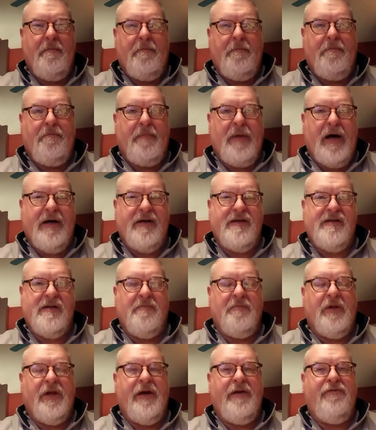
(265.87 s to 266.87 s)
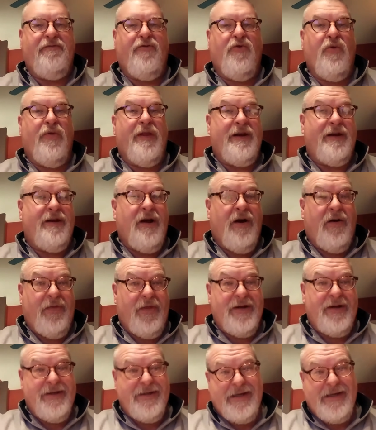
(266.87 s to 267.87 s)
possibly on the
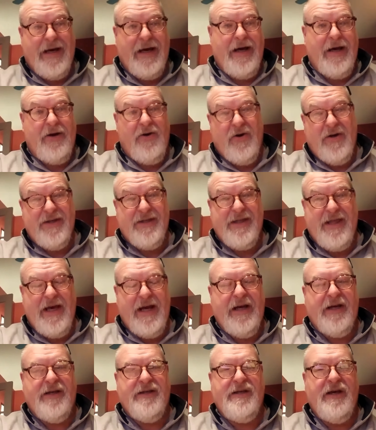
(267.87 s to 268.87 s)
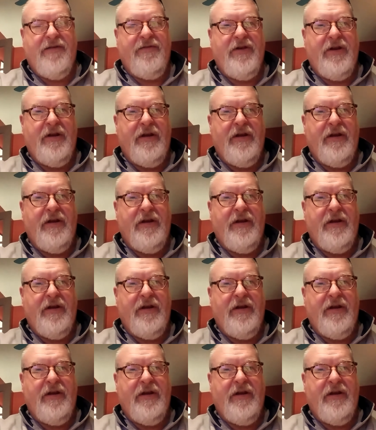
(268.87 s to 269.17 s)
design or aesthetics of it,